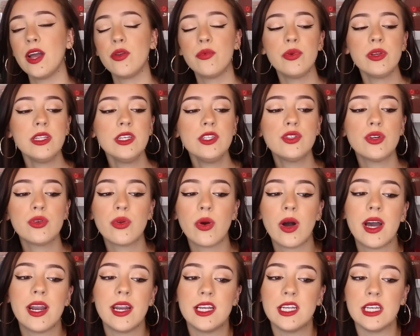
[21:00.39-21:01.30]
I really don't
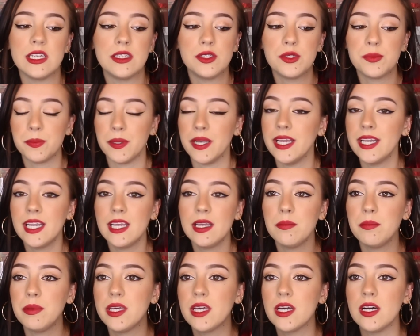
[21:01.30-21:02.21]
know how to explain
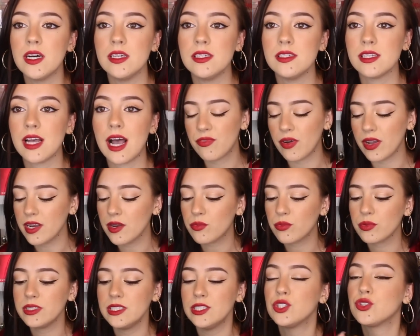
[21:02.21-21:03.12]
it, because I find it
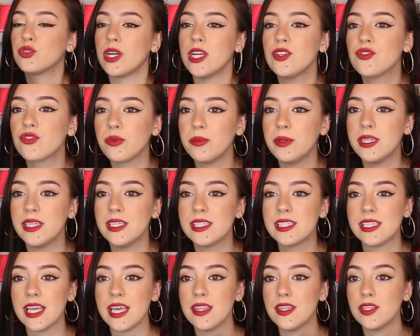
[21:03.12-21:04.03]
really strange for me to
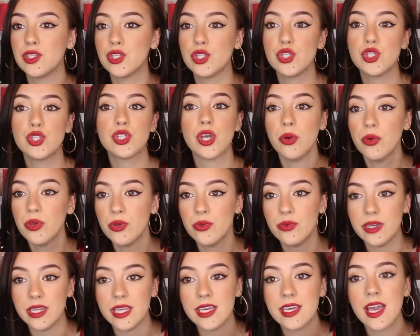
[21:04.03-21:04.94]
say this is so
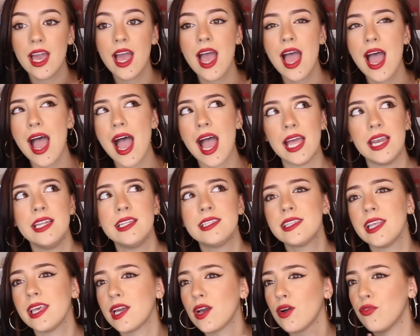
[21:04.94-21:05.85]
unique and
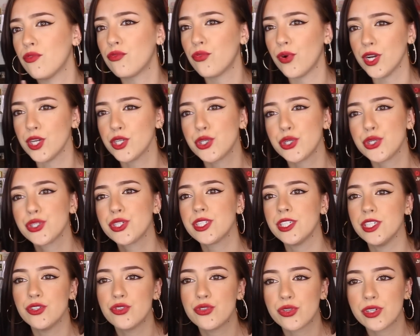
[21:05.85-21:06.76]
it's like a fresher
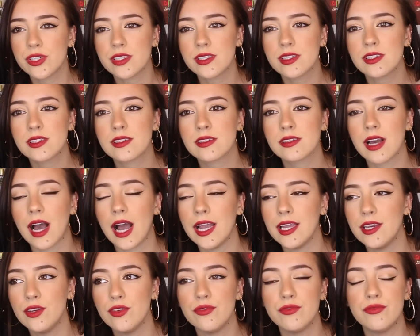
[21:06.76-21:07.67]
citrus
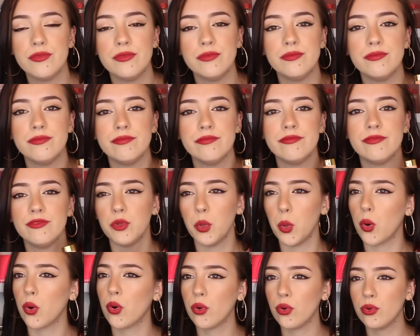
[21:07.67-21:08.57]
kind of
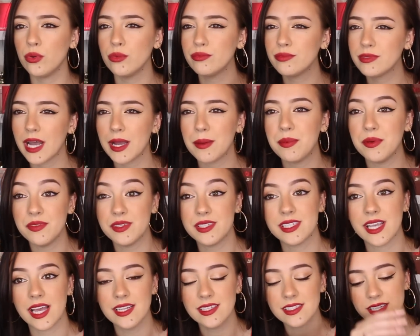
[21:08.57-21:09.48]
floral type of
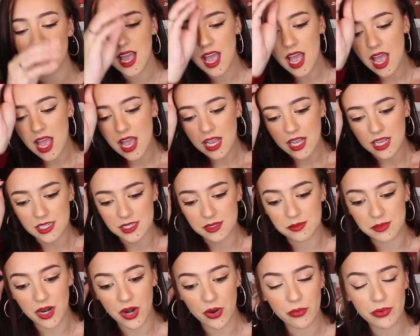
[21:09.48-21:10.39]
scent, because
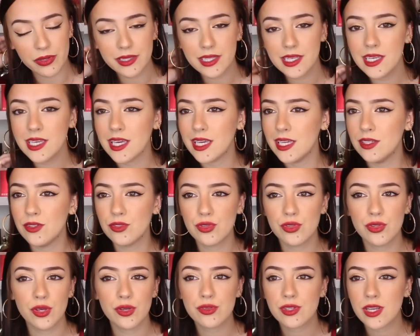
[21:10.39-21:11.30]
I'm not really
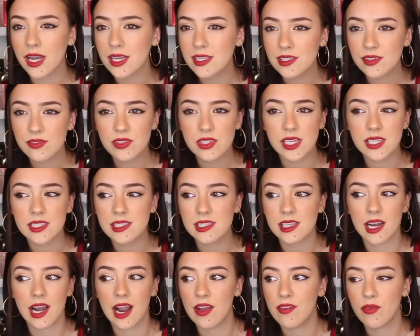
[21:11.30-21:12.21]
into those kinds of
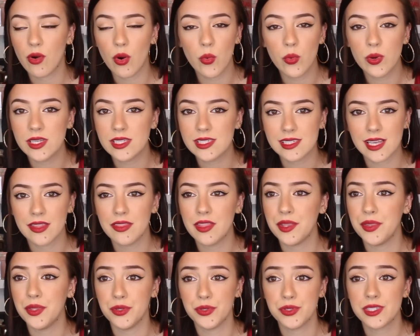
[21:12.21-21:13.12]
scents, and I've always said
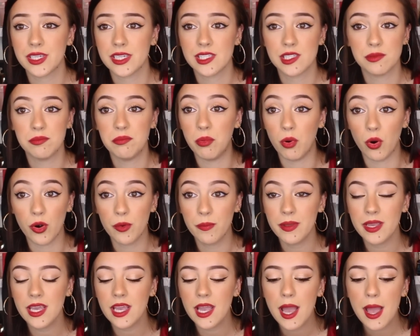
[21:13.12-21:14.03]
that those scents bore
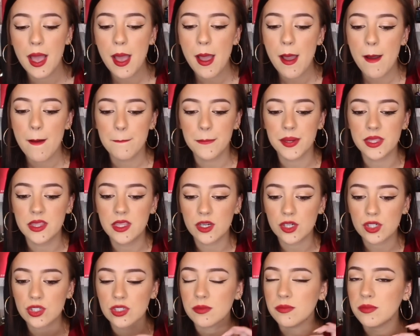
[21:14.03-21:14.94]
me. But
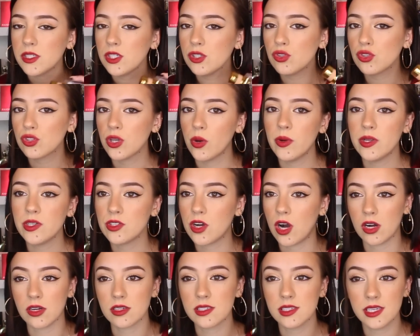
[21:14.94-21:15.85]
there's something so
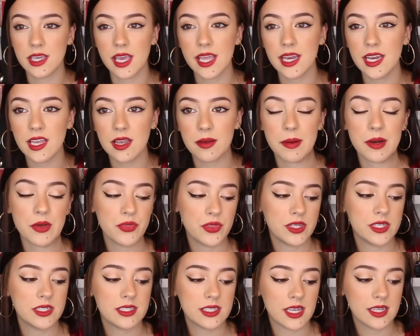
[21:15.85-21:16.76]
intoxicating about
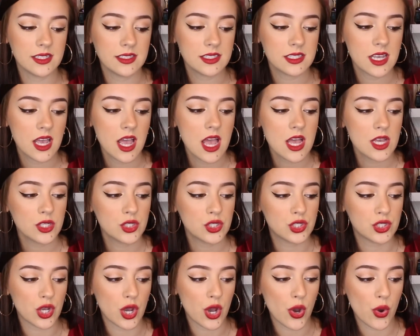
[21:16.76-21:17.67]
this scent.
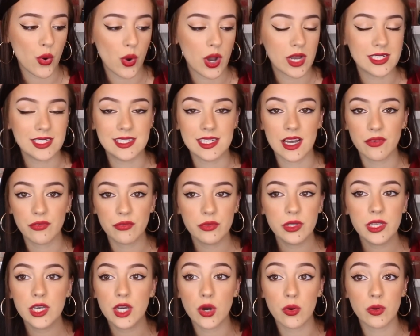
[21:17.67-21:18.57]
So
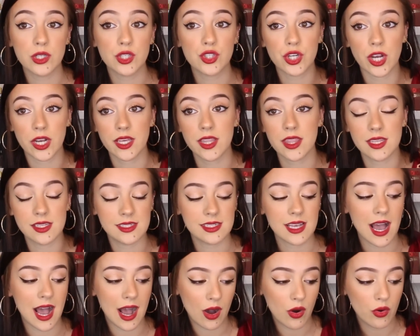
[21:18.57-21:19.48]
definitely go and check
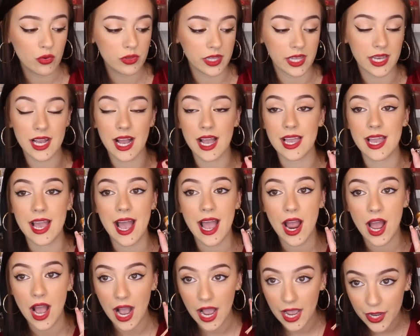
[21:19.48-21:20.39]
this out. Like,
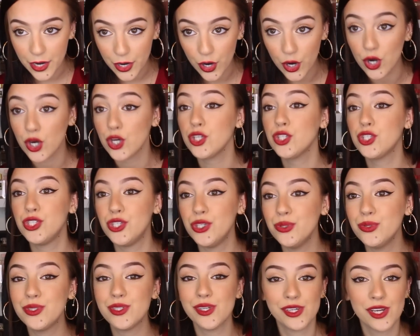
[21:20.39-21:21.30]
I urge
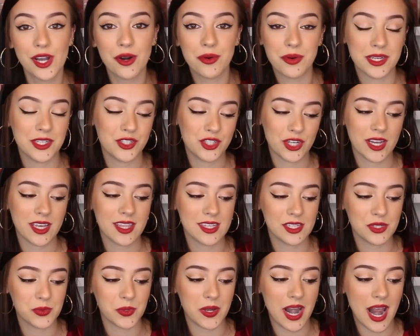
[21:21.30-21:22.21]
you to go and check
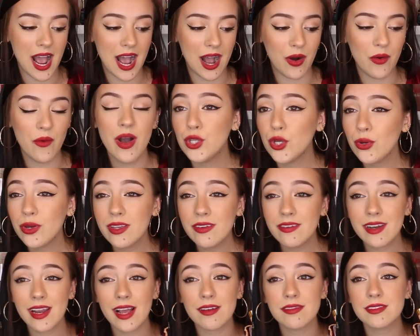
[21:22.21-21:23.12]
this one out. You don't
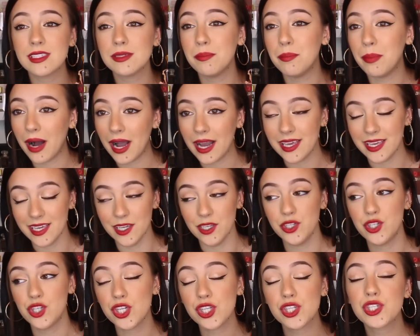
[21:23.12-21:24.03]
even have to buy
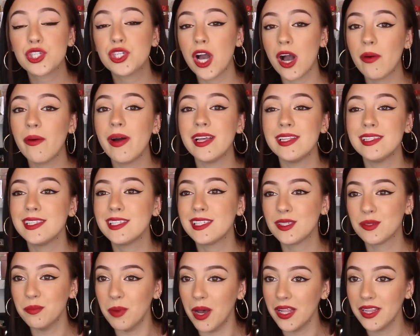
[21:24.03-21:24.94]
it, just go and
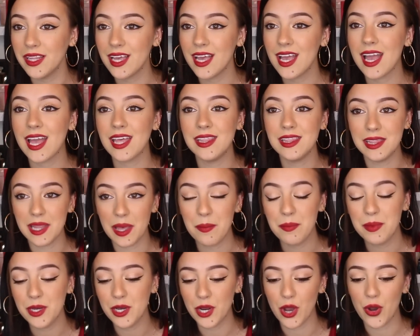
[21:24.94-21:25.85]
smell it and
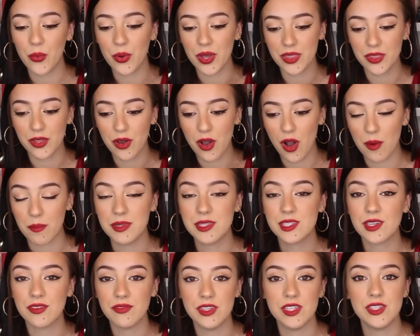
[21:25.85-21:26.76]
let me know in the
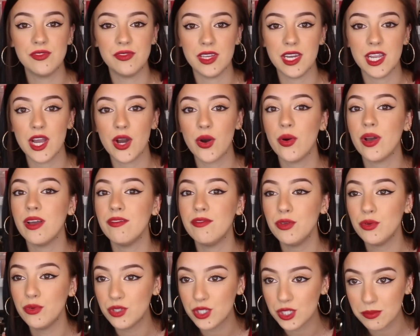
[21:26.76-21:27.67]
comments of this video if
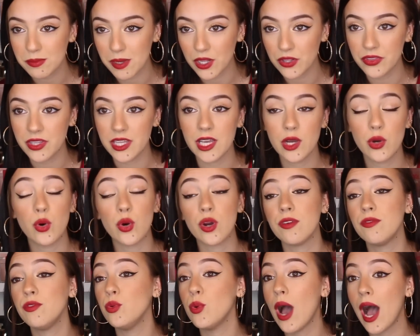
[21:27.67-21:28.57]
you smelled it, or
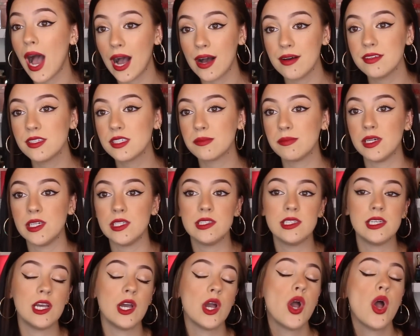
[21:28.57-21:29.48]
if you have
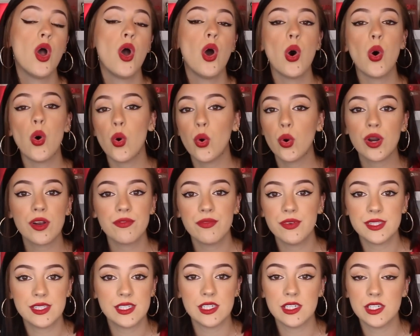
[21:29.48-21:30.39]
smelled it, or if
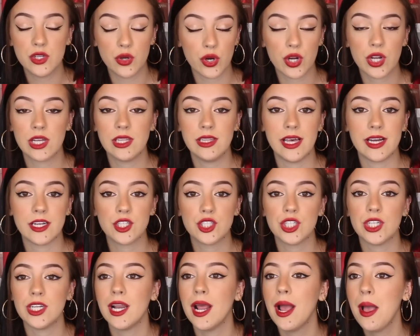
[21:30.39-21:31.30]
it's in your
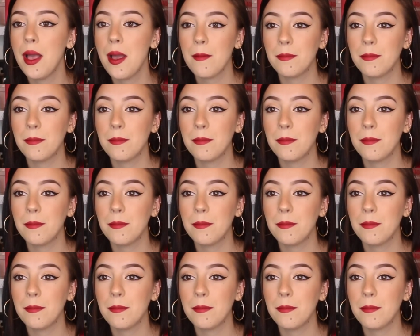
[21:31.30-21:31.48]
collection.